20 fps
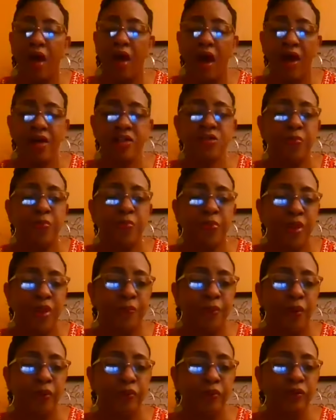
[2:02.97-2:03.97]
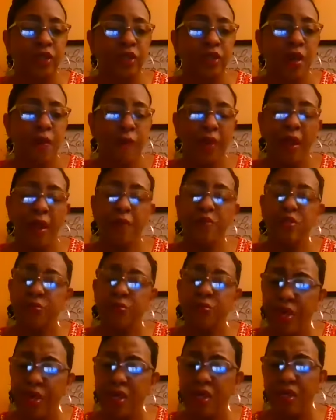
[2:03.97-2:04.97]
God's people, but I'm
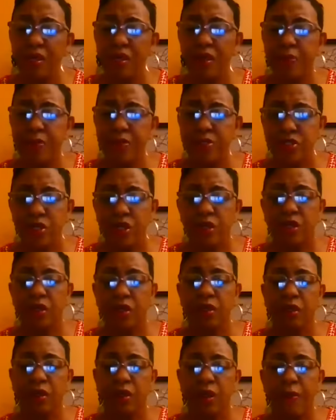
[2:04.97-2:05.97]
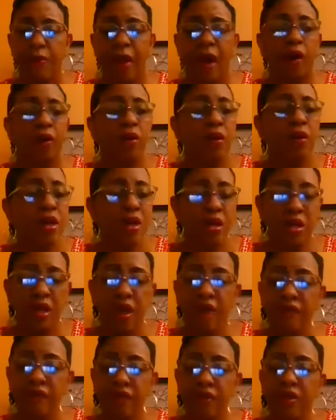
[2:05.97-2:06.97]
speaking in particular about
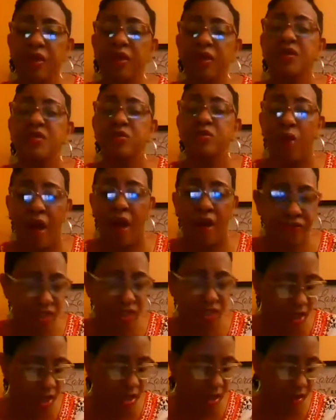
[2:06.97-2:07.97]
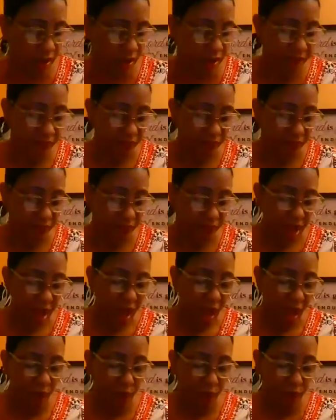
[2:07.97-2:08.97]
Kevin and his wife Sherry.
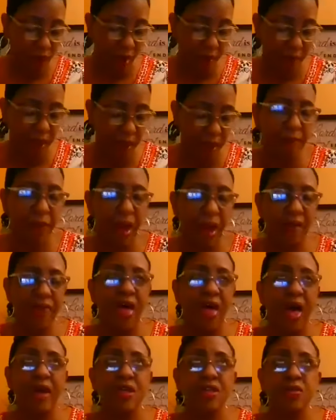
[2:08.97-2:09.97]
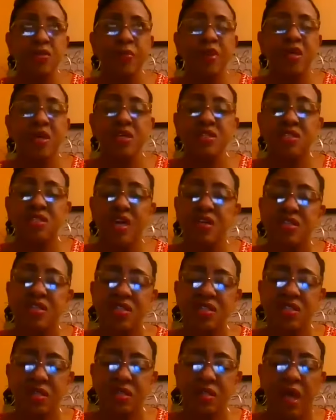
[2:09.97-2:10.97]
And what I mean by that is because they
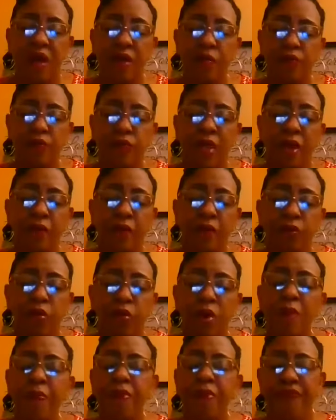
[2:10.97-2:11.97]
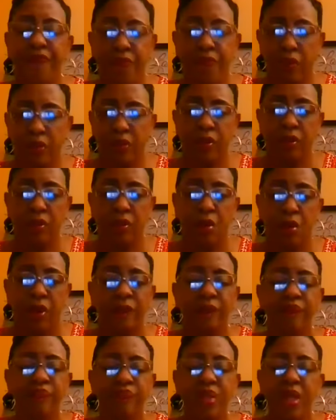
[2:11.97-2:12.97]
they they went before the
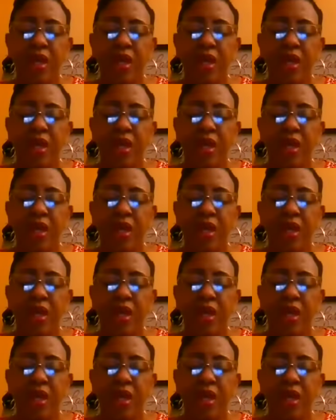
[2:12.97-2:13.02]
Lord